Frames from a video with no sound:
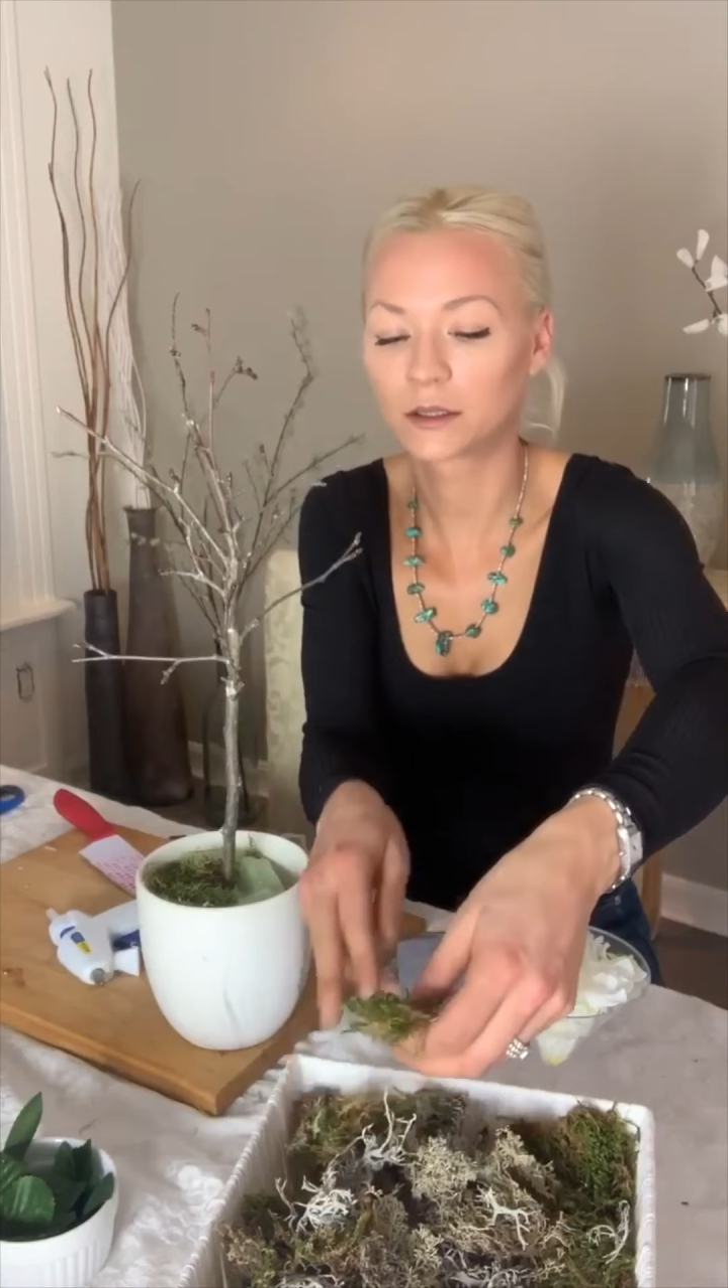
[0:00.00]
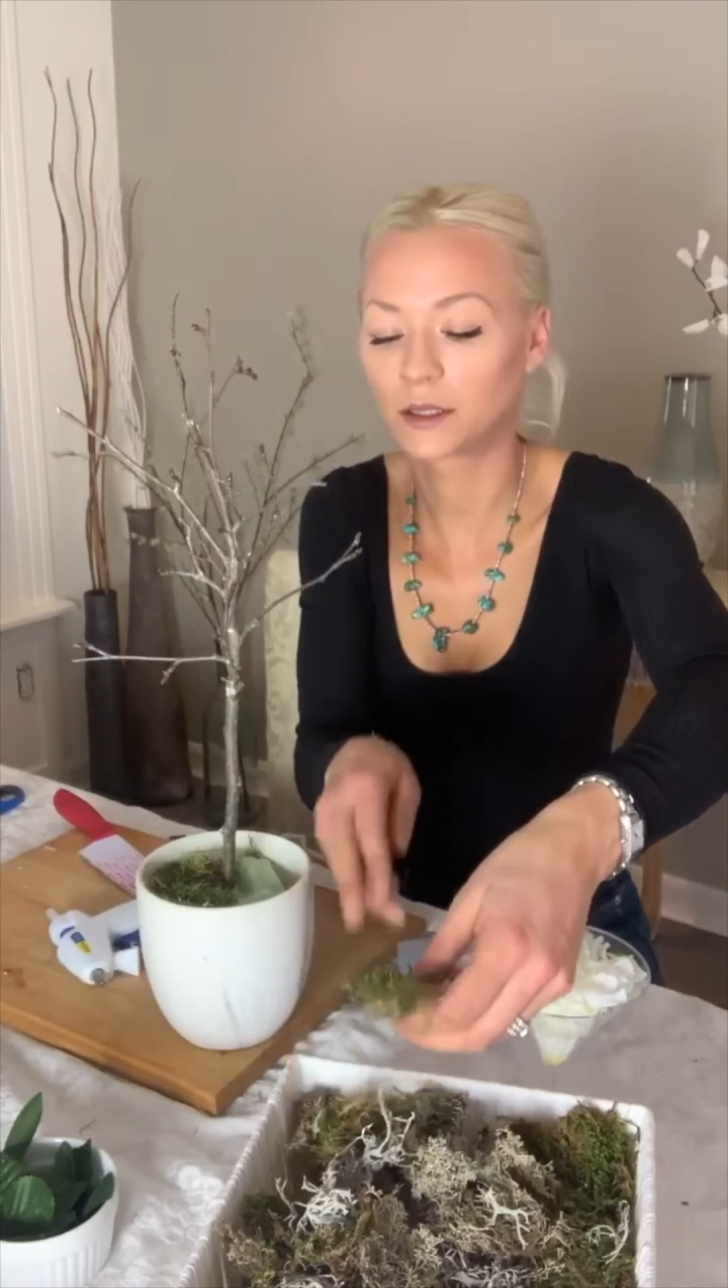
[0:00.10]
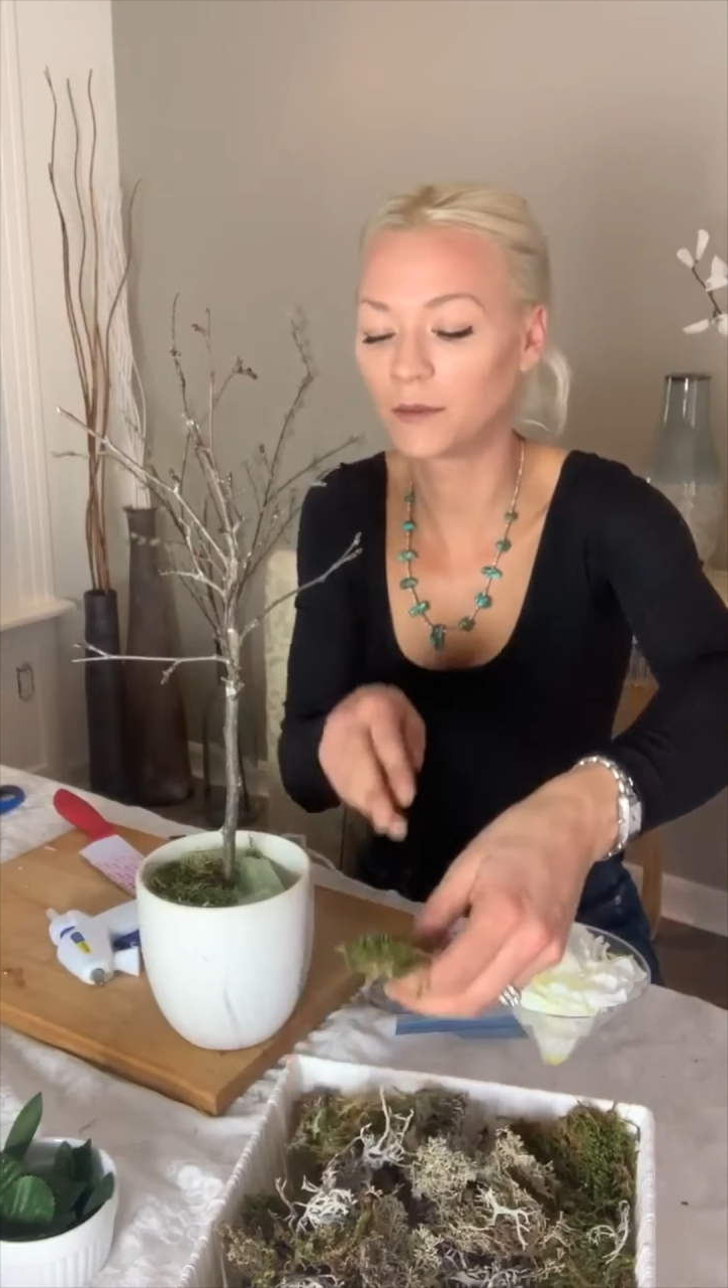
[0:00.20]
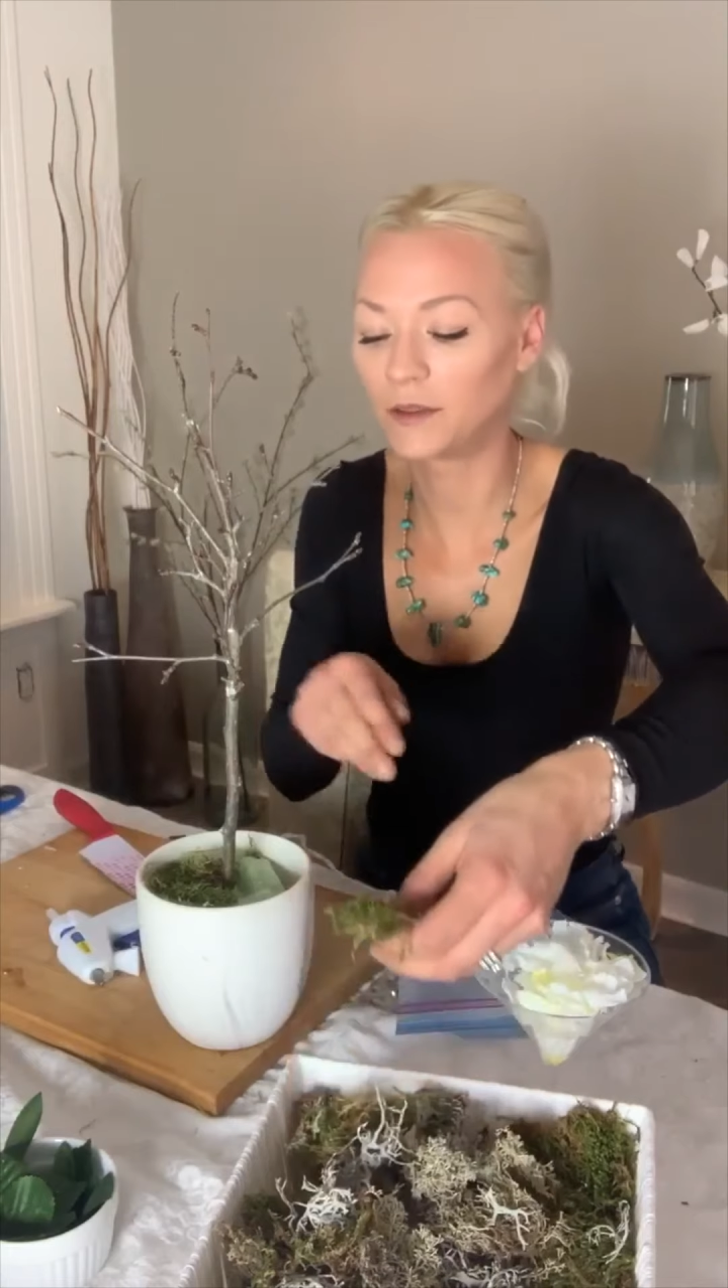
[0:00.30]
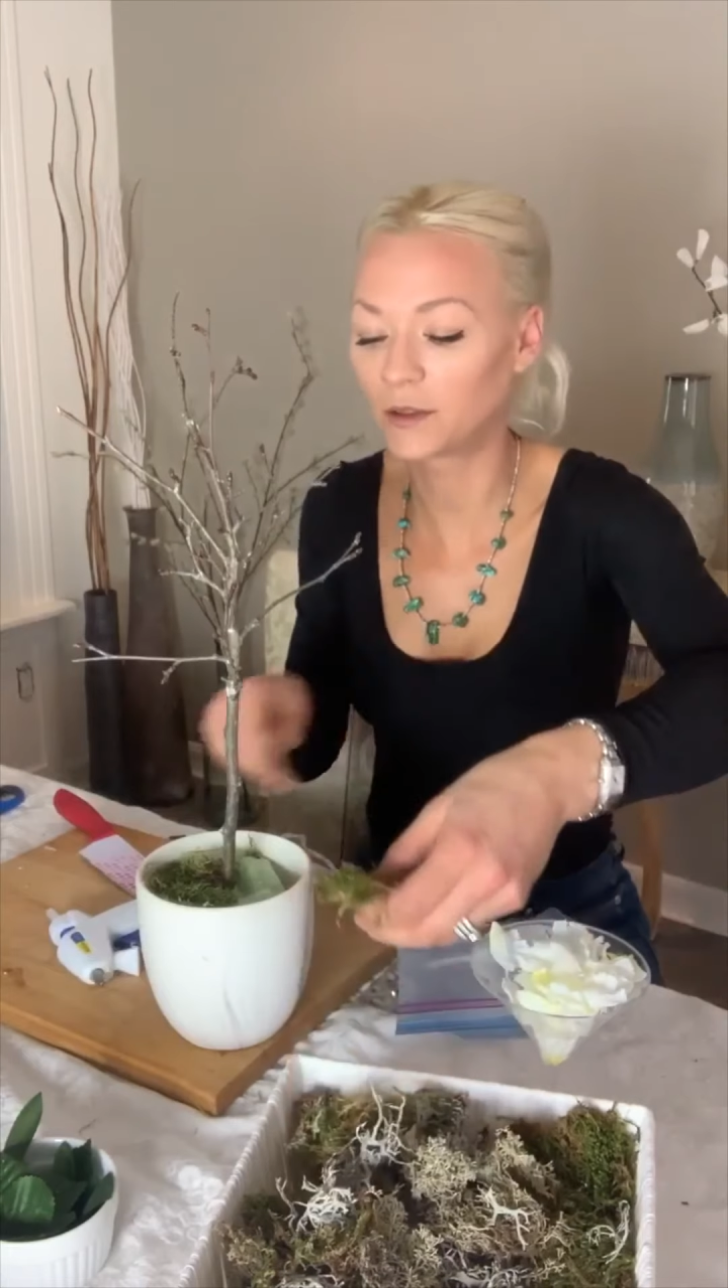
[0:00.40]

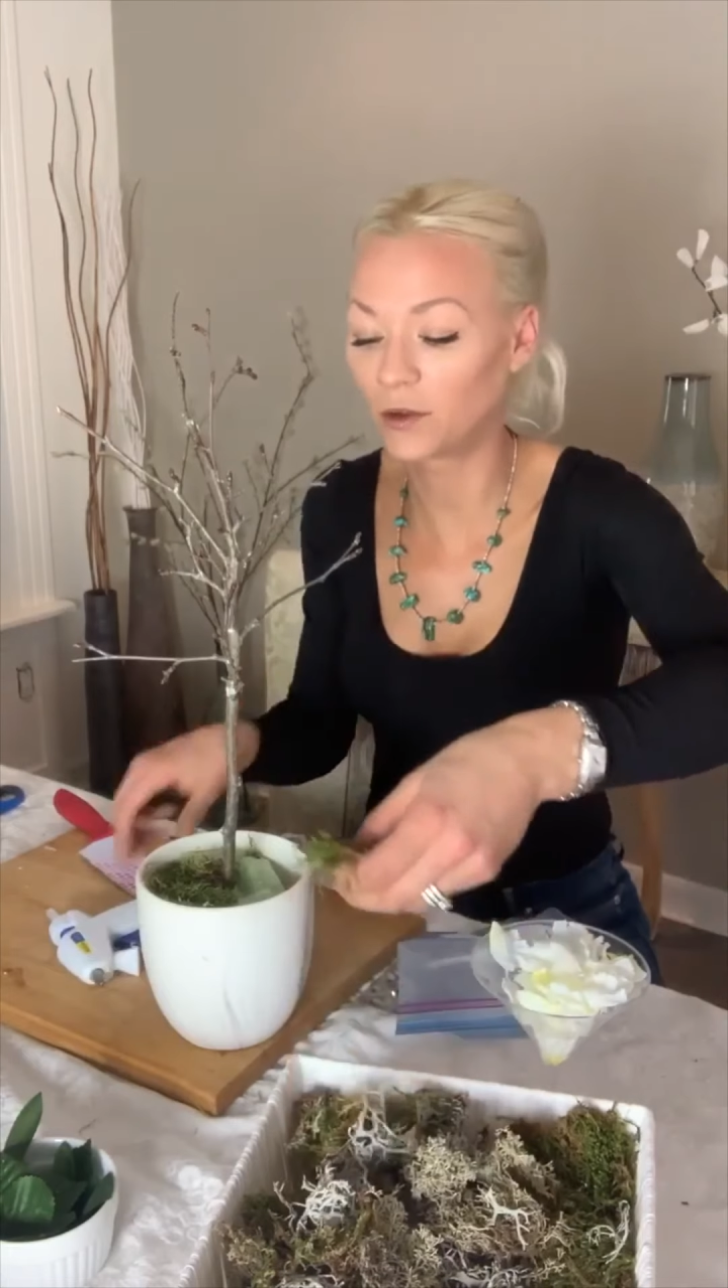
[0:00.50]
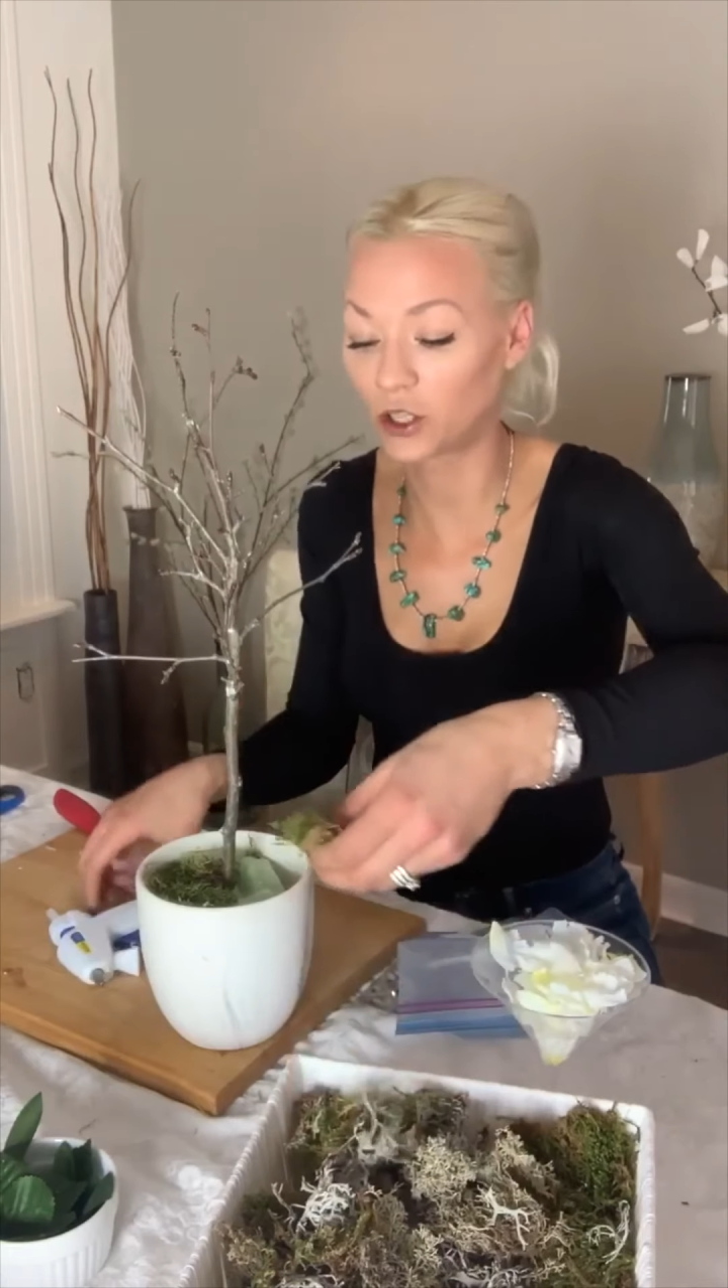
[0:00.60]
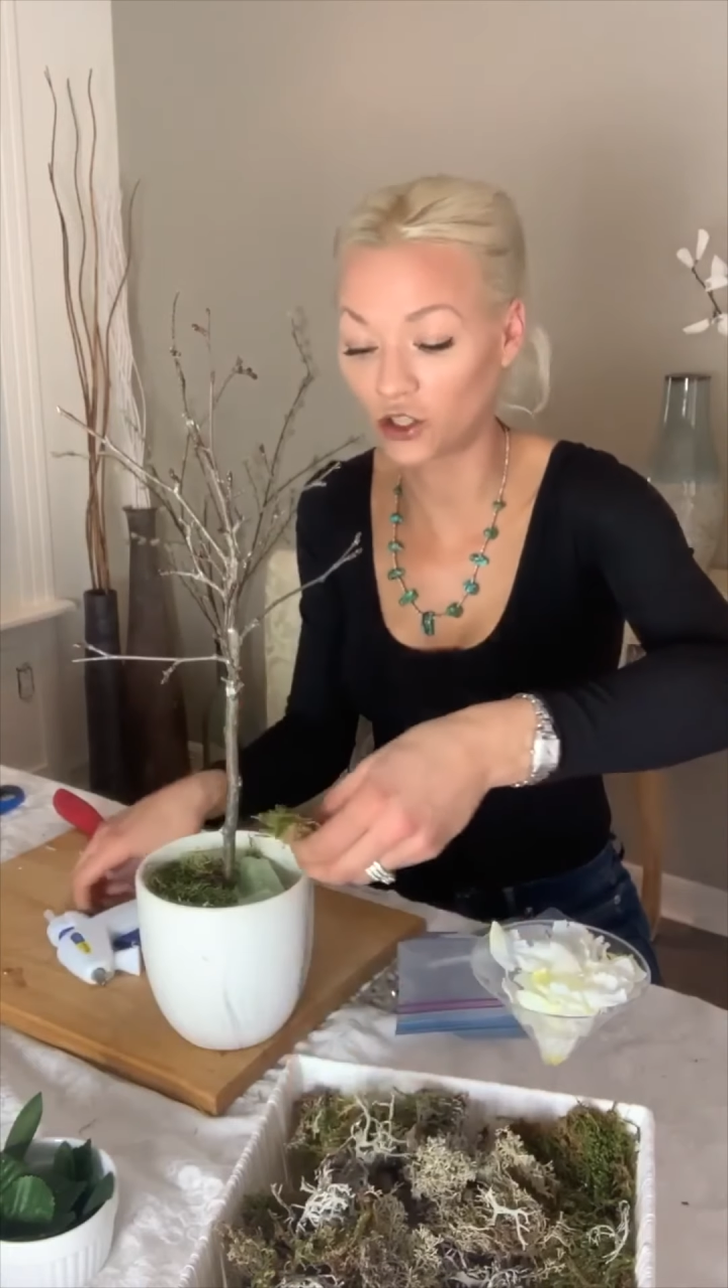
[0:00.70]
leaves from your